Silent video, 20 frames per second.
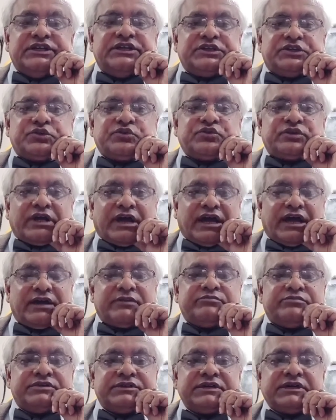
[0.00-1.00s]
he should
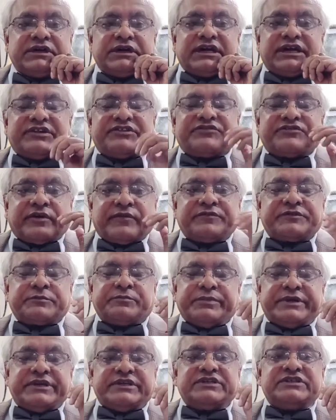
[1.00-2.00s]
have a
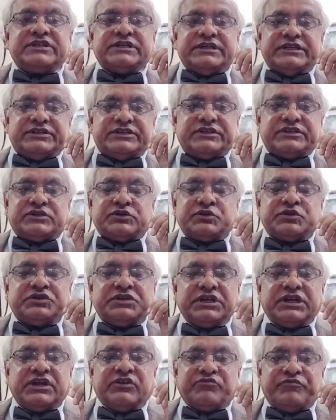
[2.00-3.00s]
soft mentality to
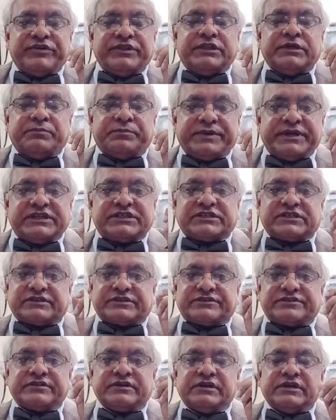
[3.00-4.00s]
deal with the
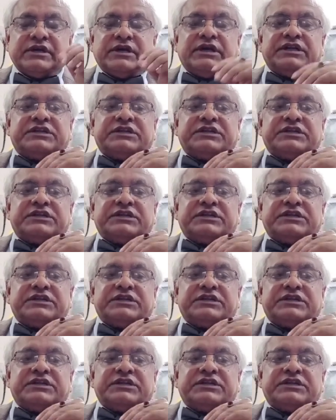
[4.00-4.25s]
patients,